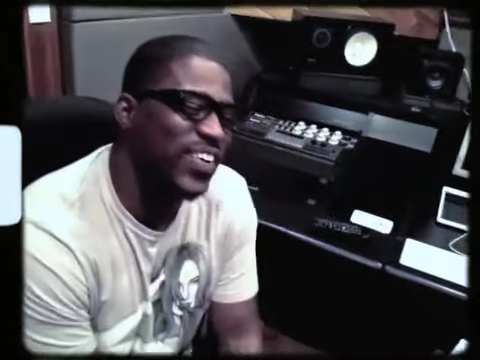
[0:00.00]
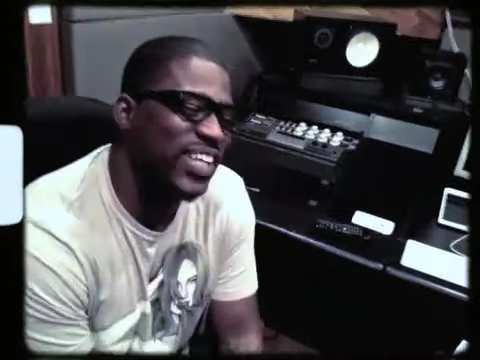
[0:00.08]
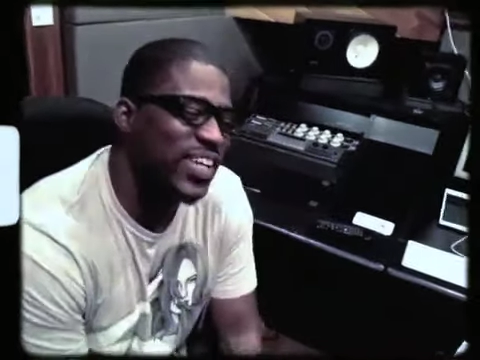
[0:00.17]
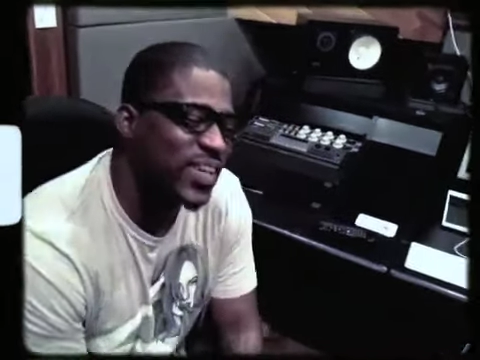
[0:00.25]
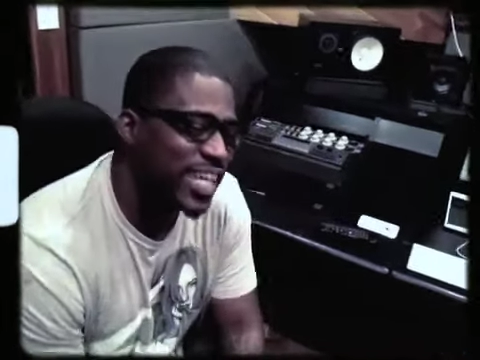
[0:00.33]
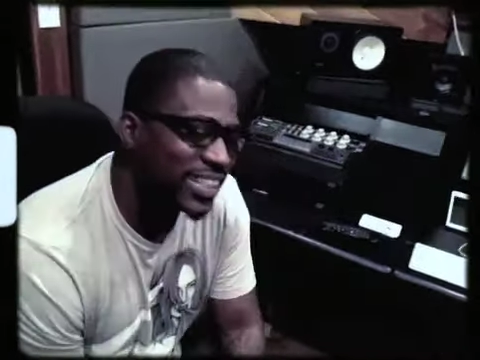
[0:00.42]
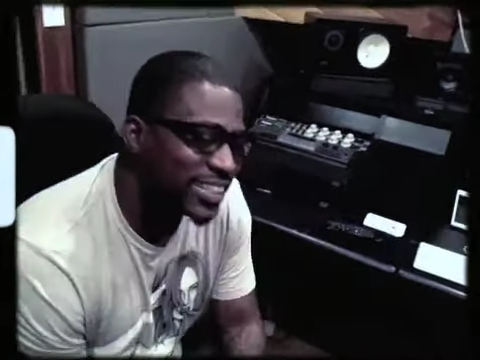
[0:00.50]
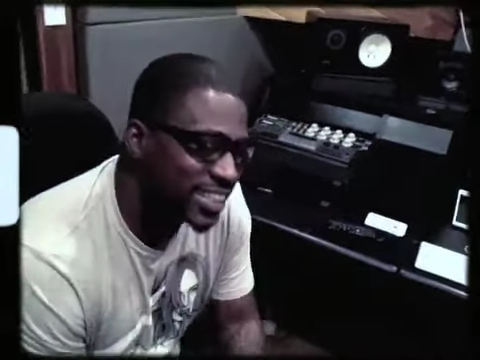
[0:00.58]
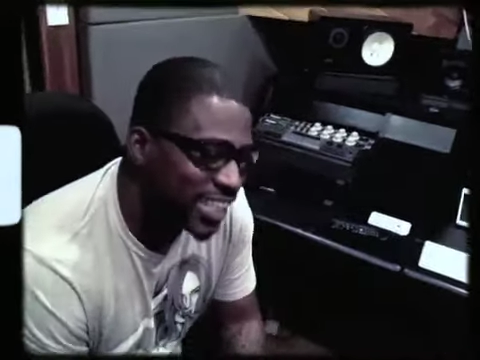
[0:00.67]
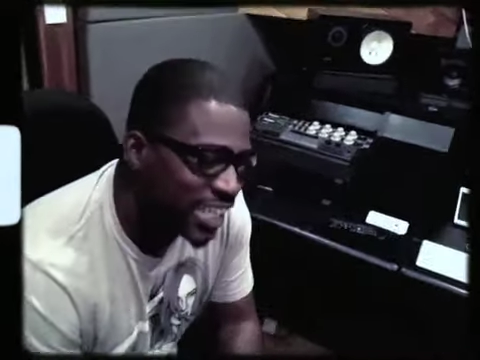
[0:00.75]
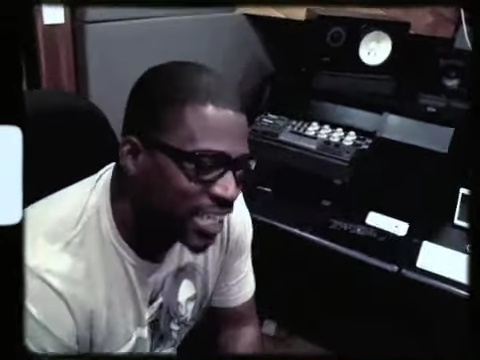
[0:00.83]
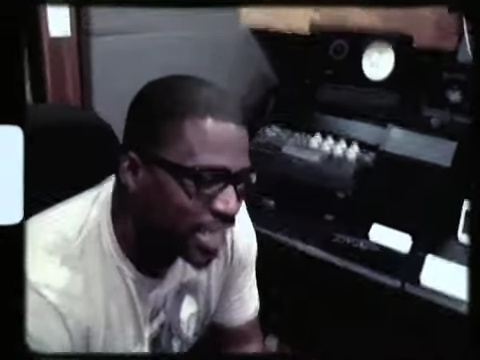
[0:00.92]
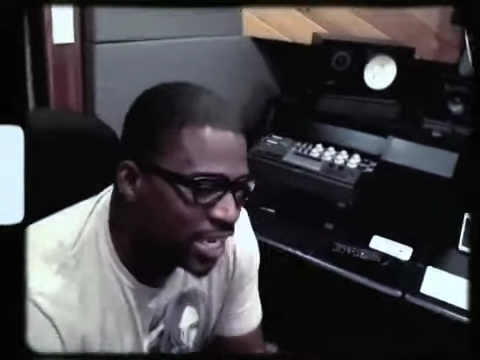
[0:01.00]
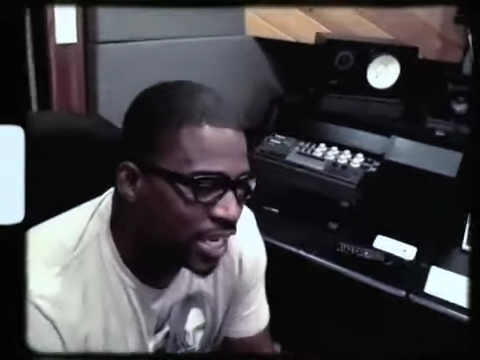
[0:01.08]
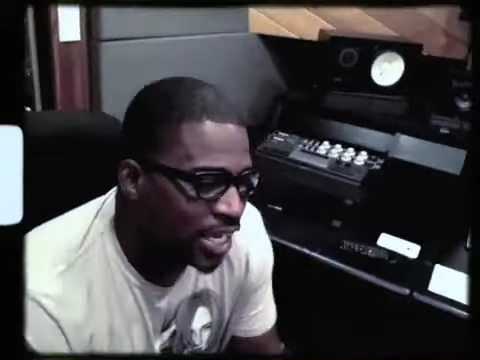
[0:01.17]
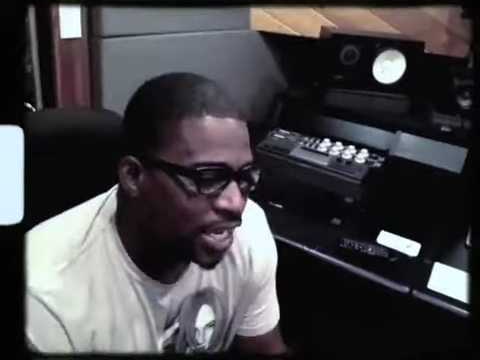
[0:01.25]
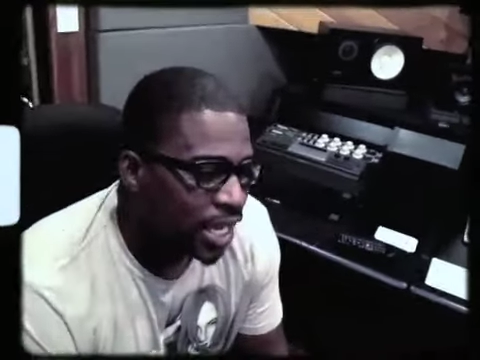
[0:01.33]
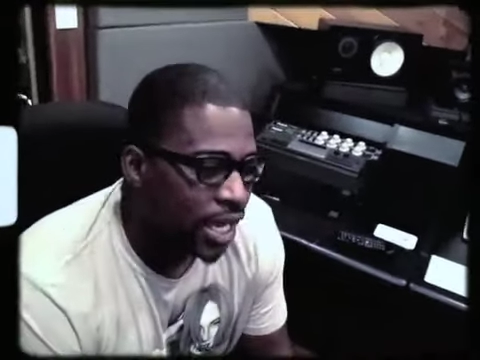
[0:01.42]
on that joint.
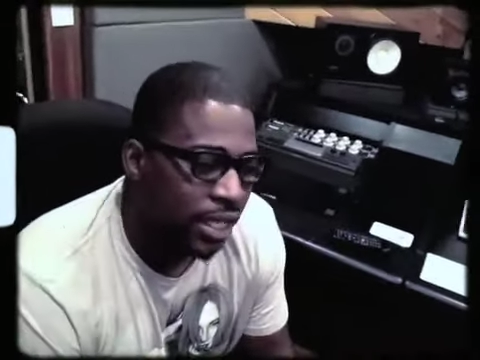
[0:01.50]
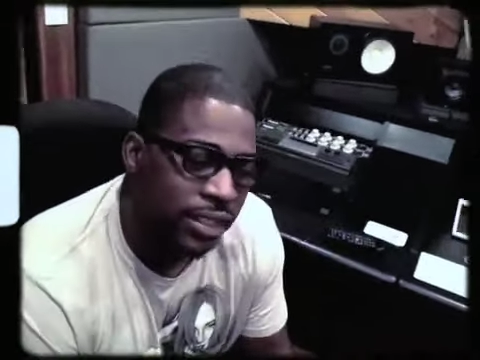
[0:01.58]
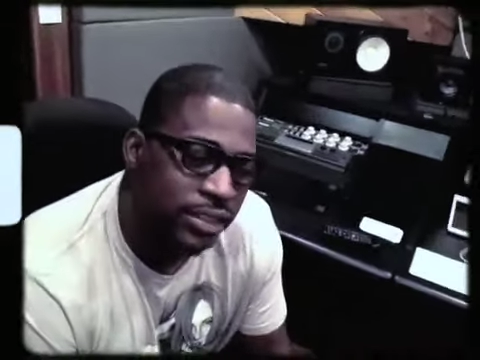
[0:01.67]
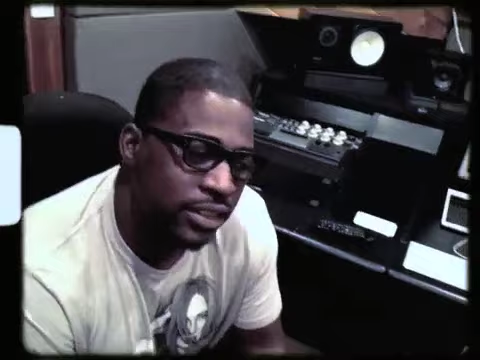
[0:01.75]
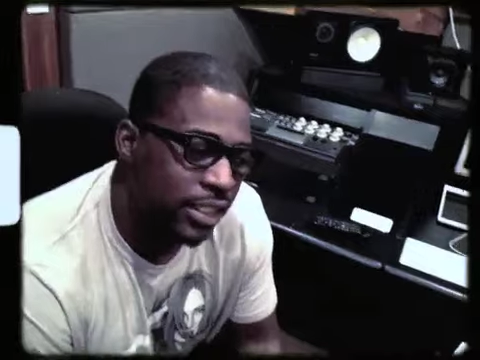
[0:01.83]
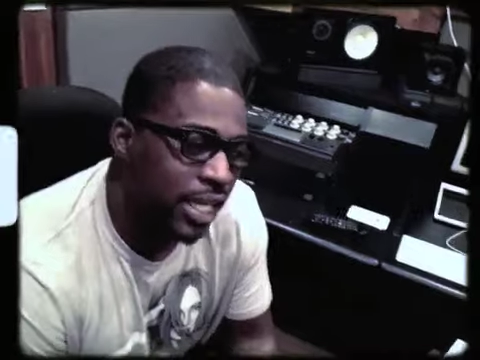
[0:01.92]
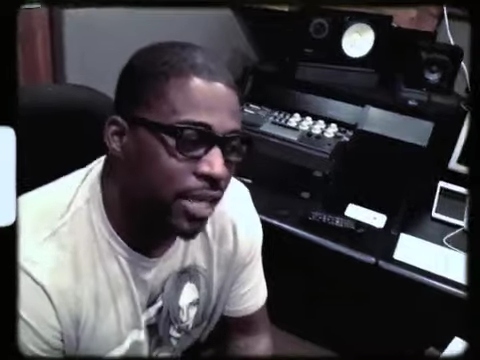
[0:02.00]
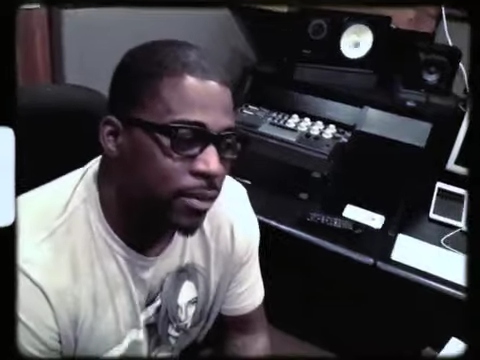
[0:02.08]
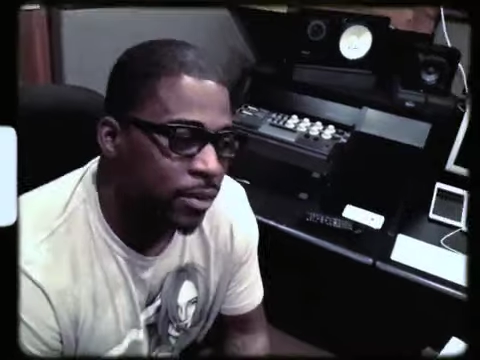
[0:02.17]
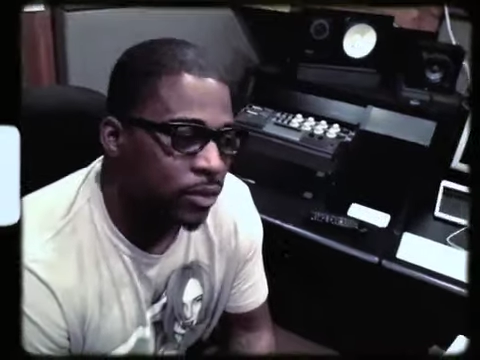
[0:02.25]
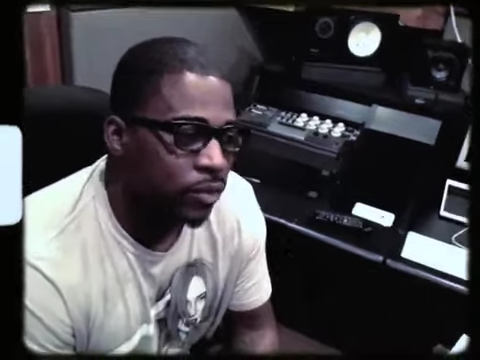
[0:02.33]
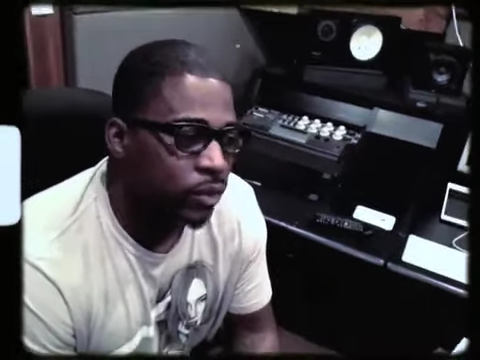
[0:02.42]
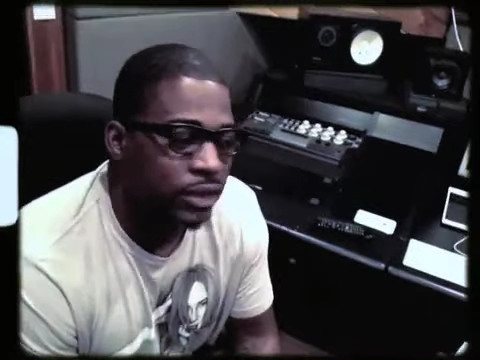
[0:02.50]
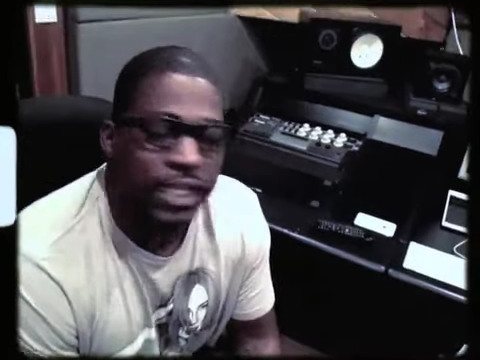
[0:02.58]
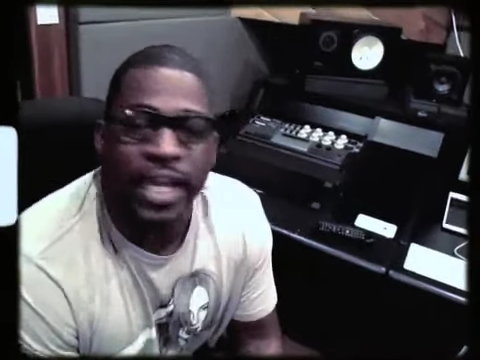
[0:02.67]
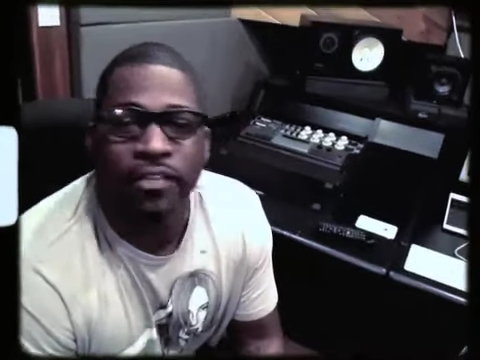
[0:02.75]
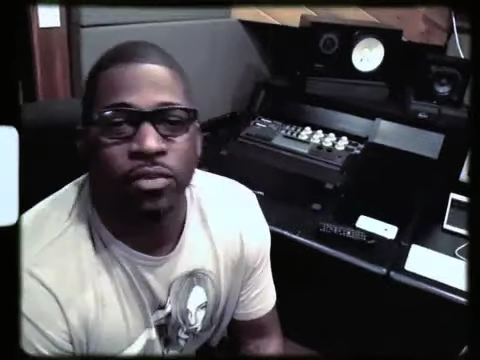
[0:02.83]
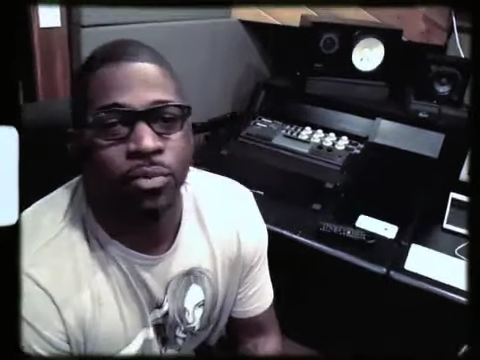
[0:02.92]
And it's jamming with
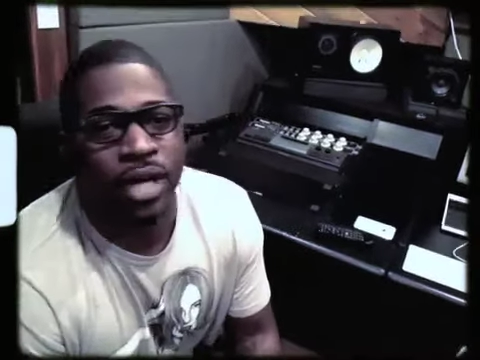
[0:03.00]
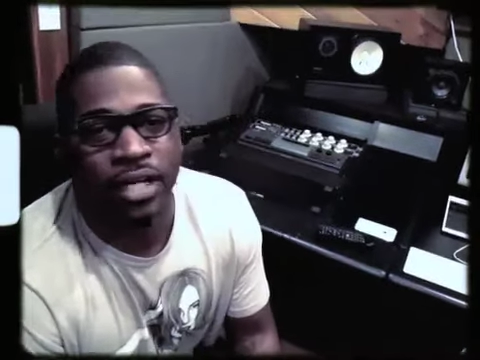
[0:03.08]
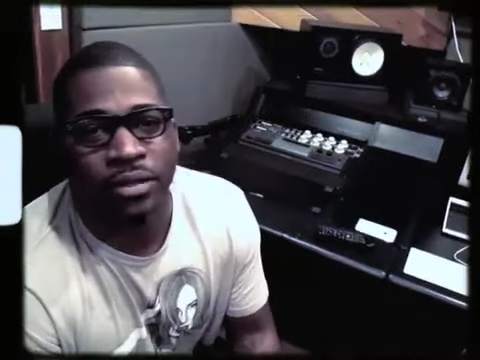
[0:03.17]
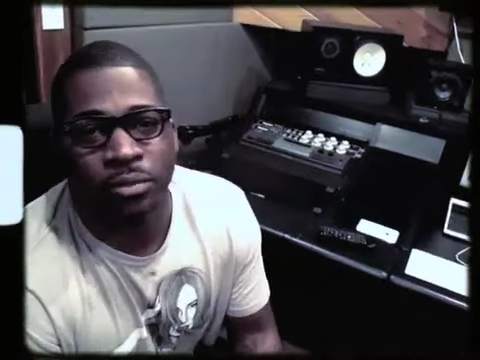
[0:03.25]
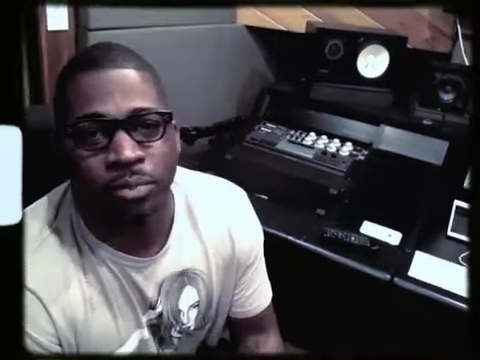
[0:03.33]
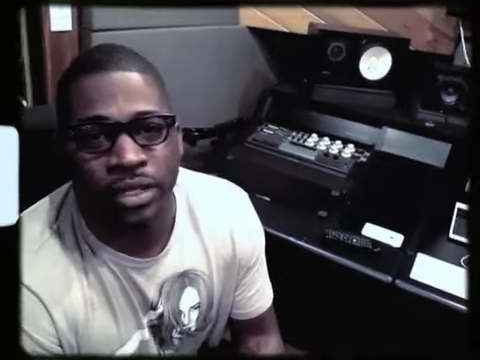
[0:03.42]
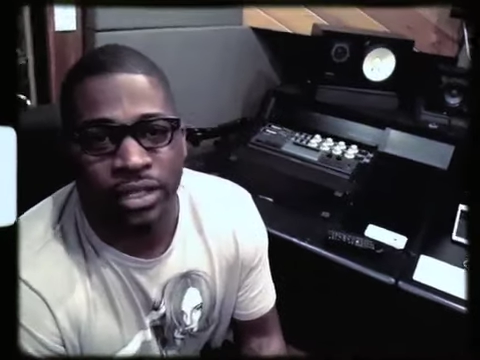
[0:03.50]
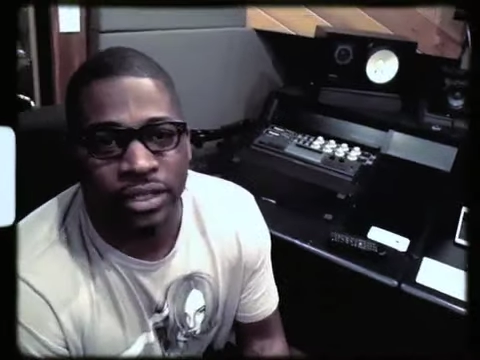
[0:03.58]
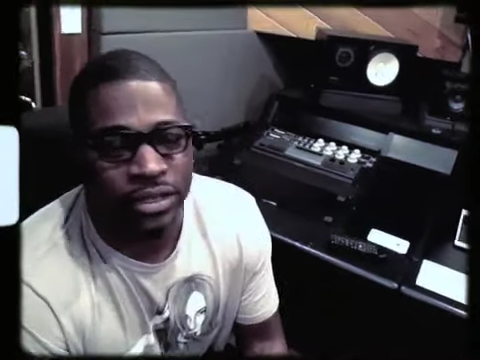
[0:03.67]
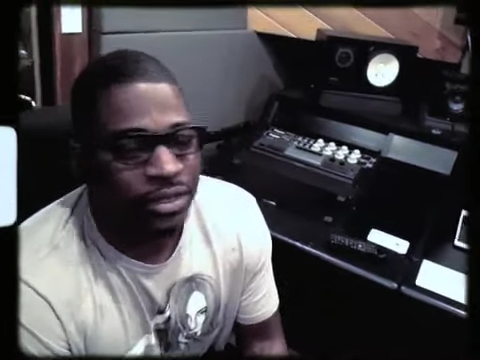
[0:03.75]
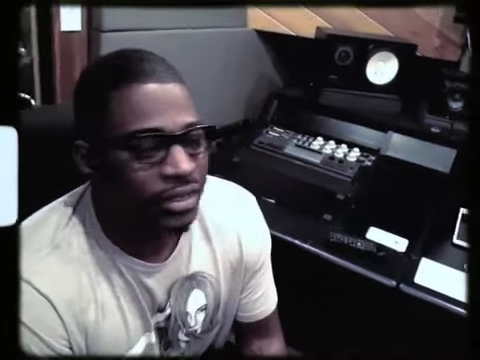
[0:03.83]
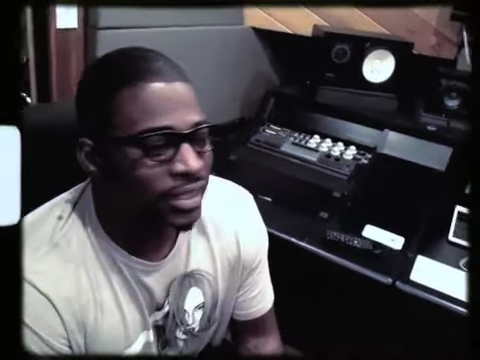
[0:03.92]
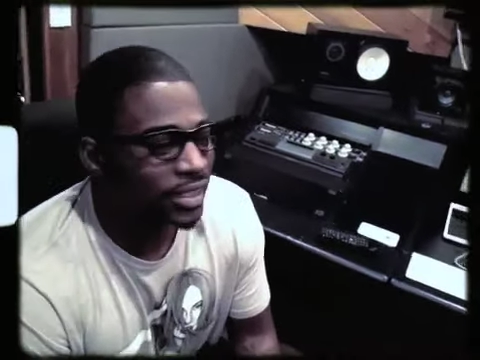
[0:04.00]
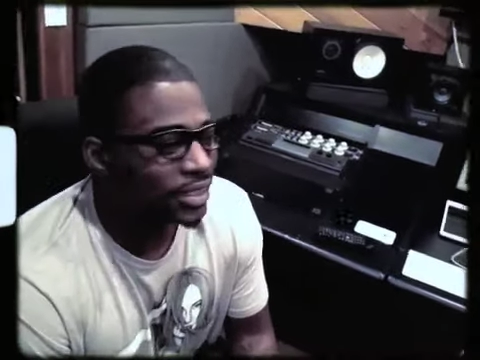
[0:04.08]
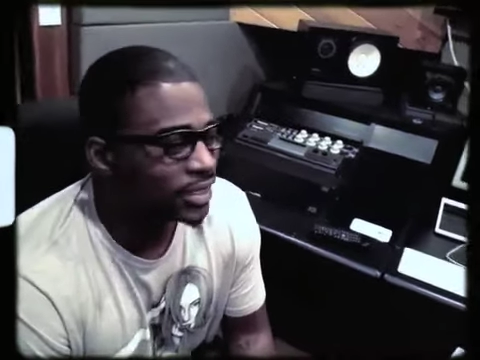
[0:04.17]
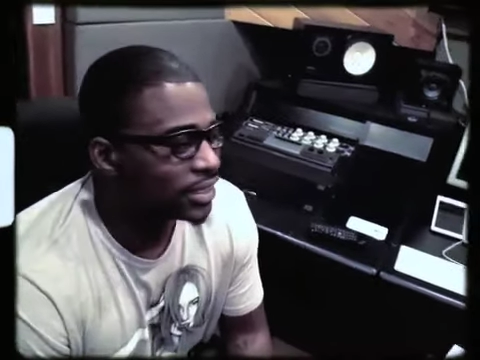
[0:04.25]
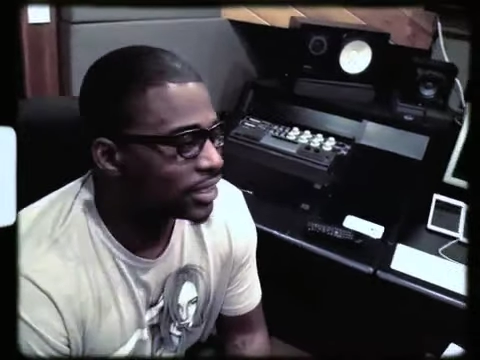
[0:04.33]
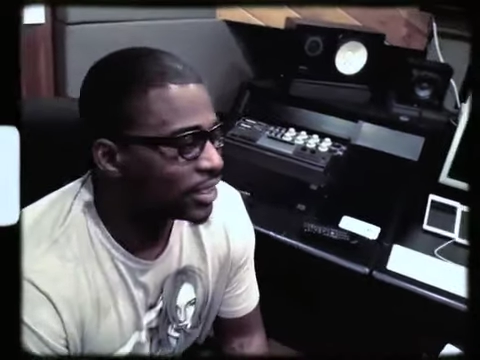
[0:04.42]
David Banner beats and a